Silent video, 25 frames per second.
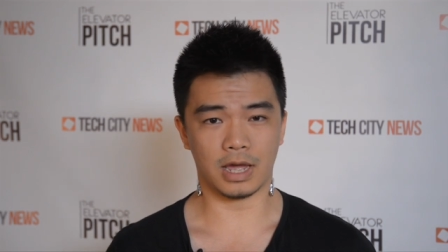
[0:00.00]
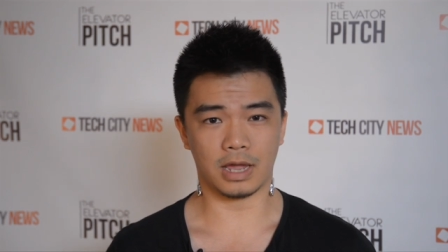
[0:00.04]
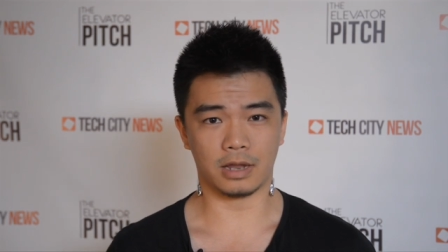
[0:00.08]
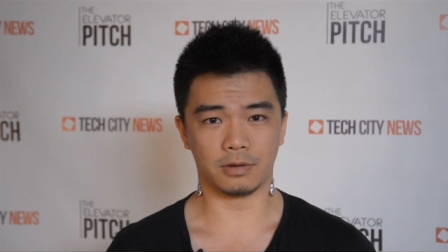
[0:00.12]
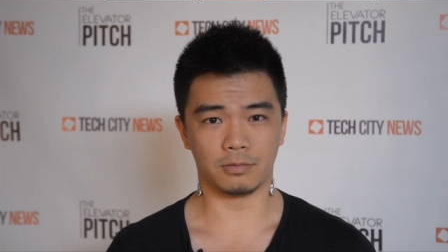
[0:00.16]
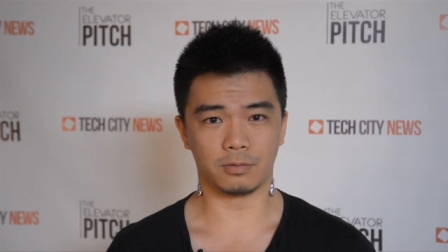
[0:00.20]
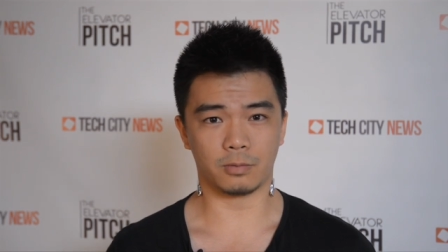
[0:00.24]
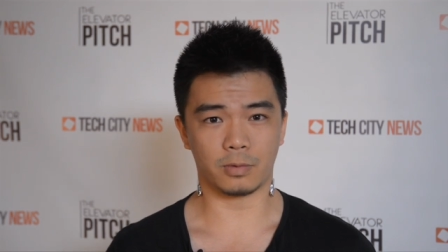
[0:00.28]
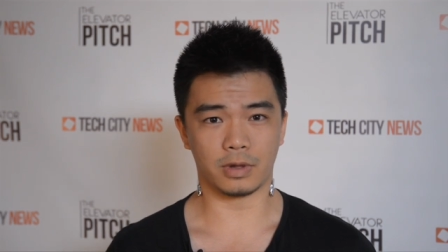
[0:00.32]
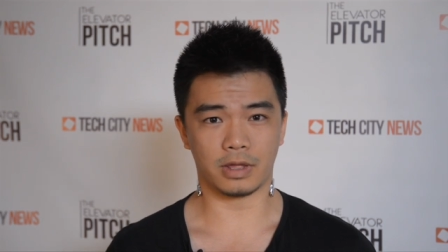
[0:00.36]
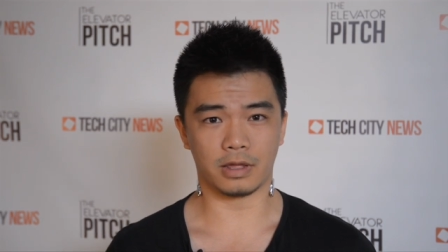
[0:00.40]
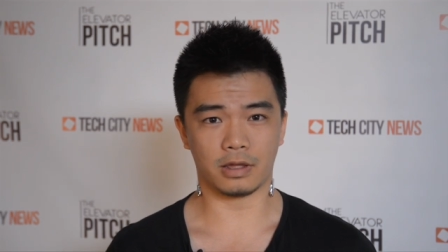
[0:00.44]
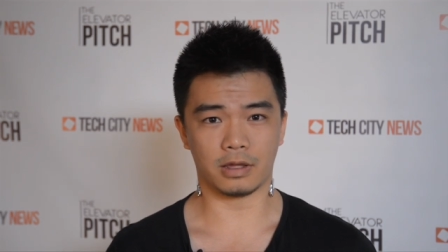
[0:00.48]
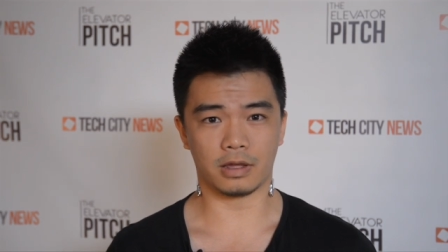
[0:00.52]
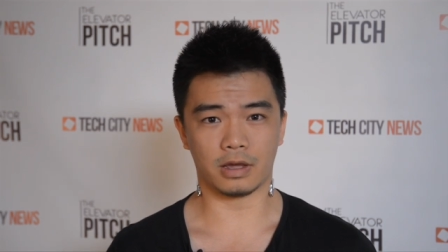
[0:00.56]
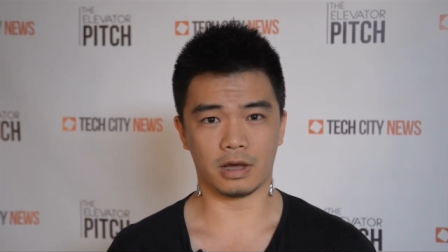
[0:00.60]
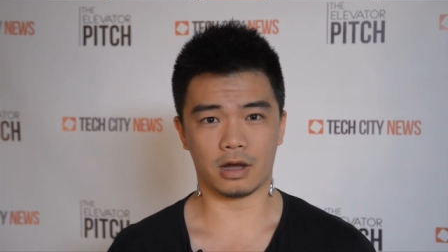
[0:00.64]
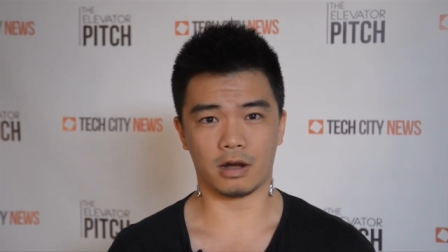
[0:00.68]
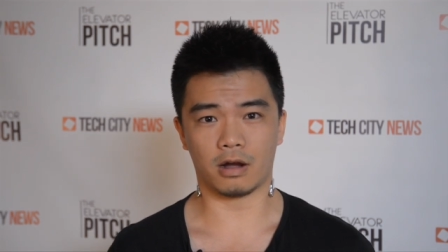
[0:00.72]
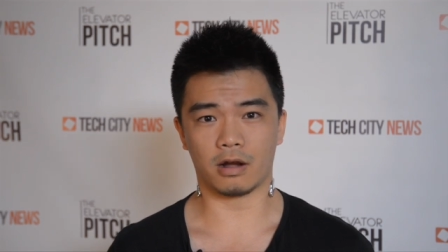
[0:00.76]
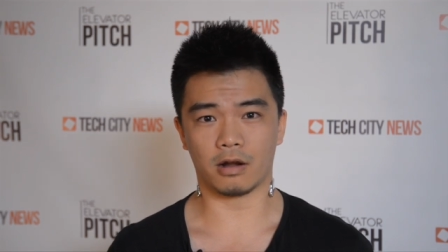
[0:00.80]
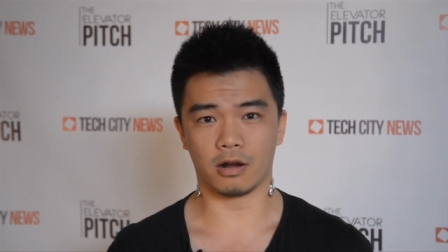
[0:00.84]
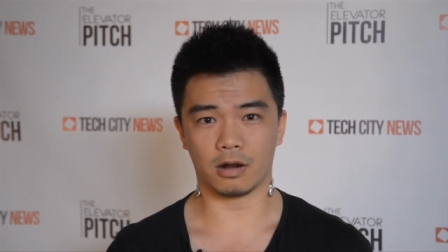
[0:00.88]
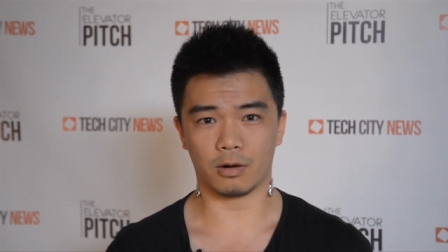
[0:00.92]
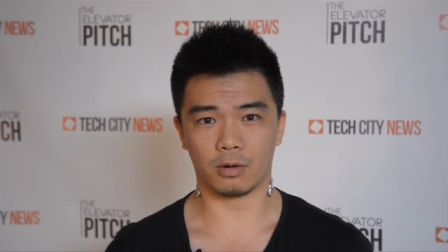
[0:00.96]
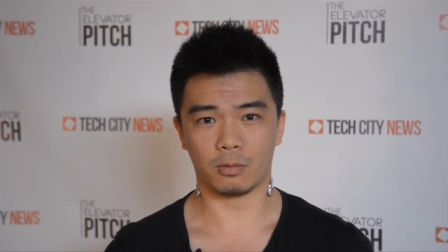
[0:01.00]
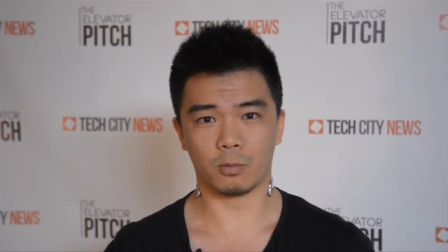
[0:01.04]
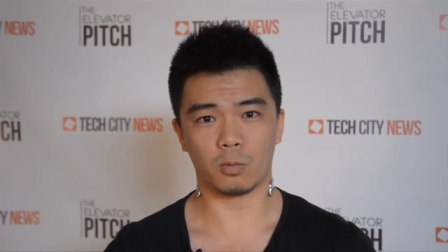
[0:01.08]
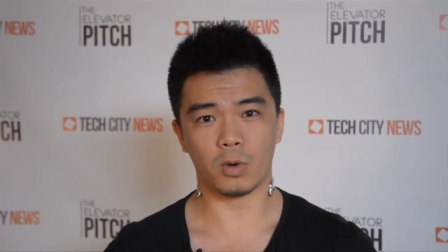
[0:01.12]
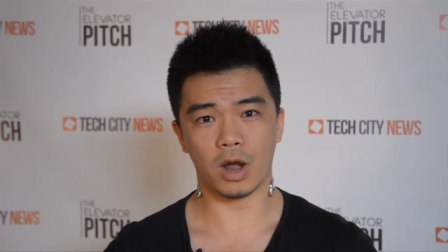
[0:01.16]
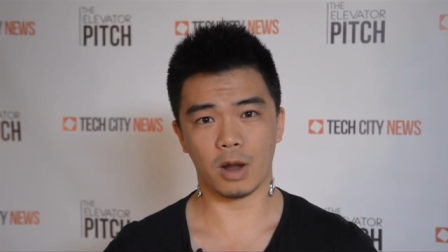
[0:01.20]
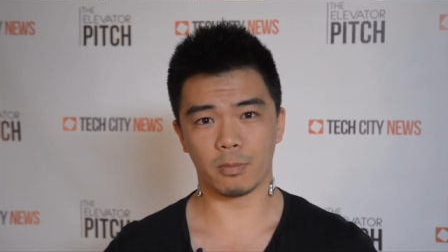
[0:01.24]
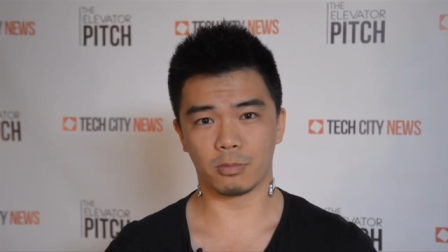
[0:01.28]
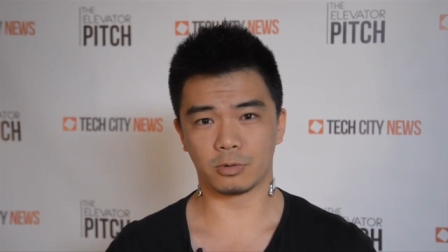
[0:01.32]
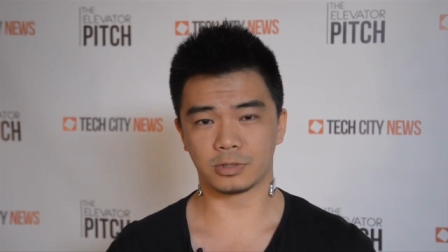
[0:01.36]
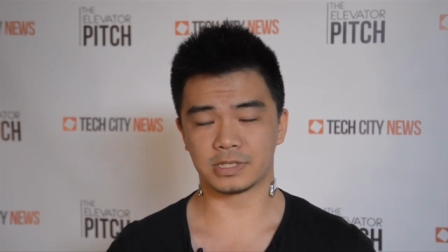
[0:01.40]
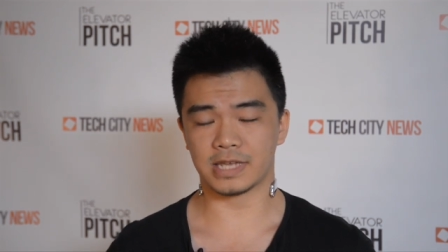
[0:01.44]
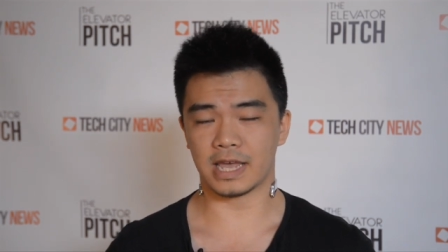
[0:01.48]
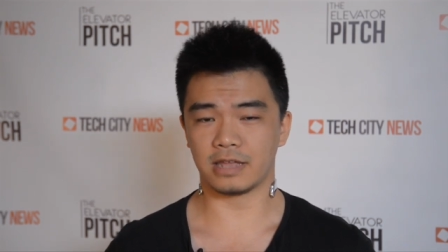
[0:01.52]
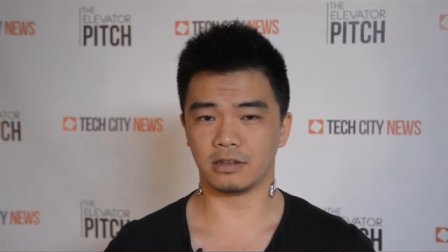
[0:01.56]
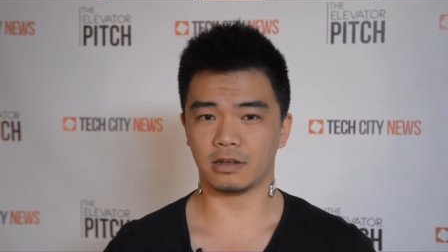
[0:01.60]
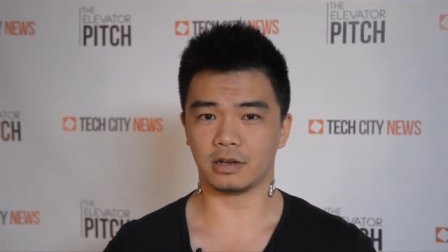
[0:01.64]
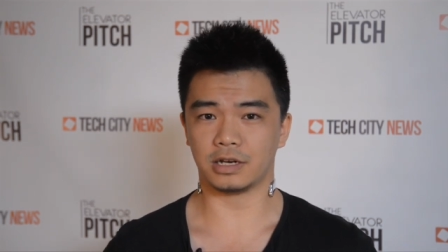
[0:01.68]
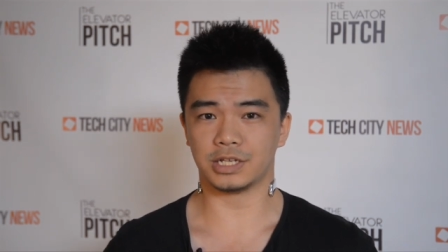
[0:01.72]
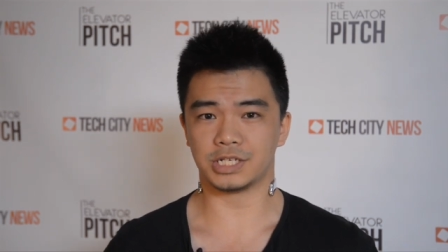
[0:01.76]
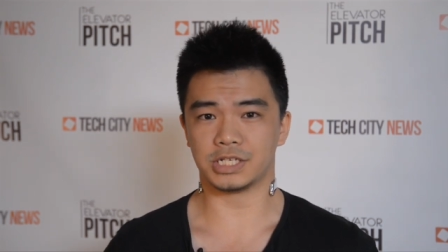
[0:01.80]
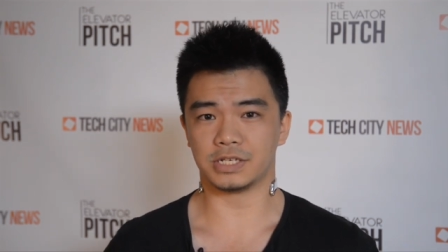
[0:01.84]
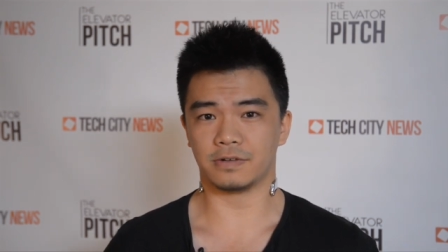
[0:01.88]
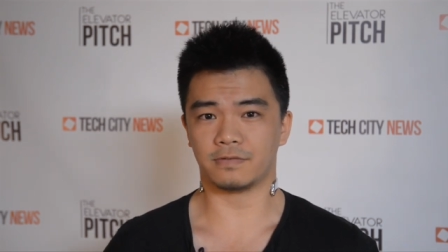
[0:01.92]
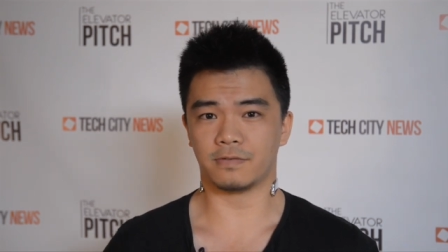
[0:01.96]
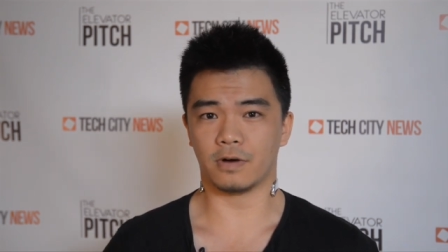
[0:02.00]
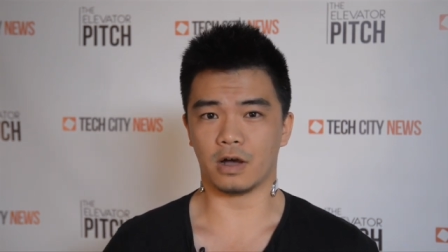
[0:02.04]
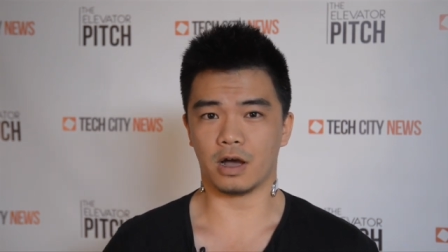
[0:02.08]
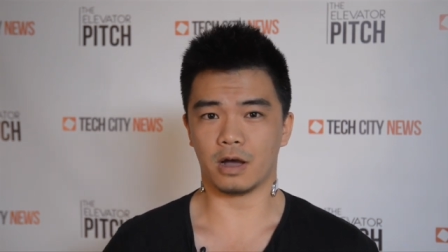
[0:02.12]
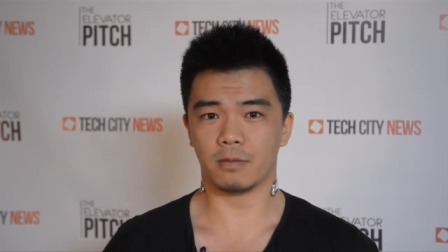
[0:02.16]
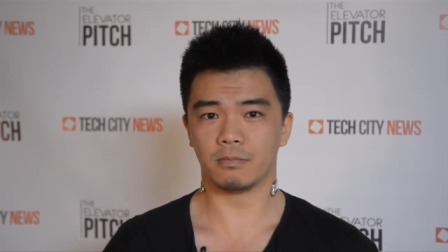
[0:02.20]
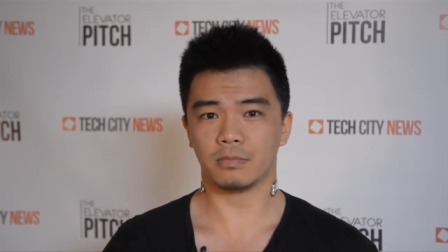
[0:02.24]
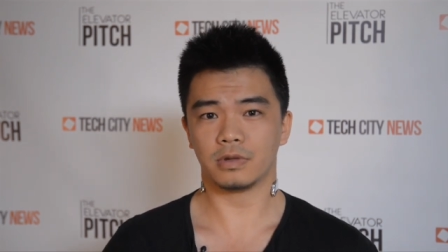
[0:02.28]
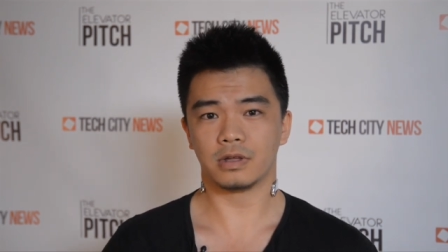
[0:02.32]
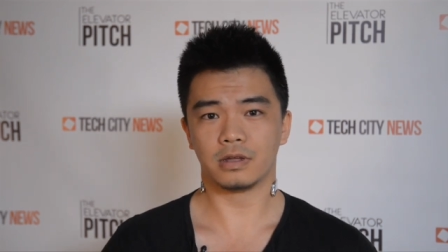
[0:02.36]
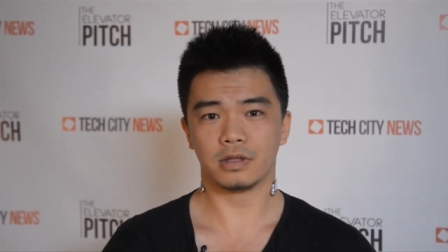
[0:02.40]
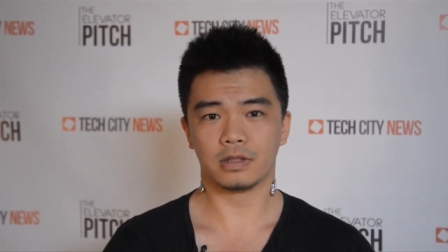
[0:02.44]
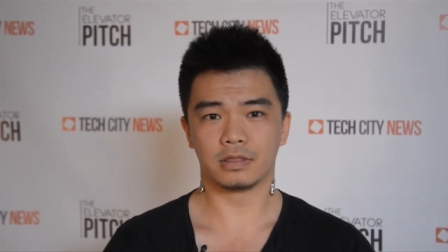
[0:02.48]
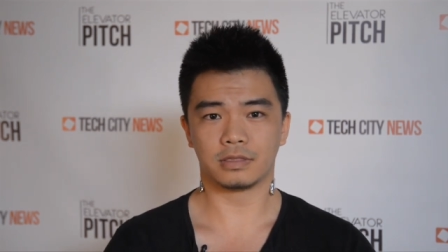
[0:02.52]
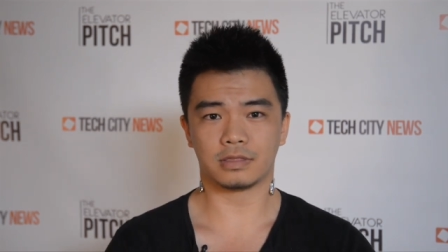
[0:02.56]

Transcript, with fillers: and we are a wearable technology firm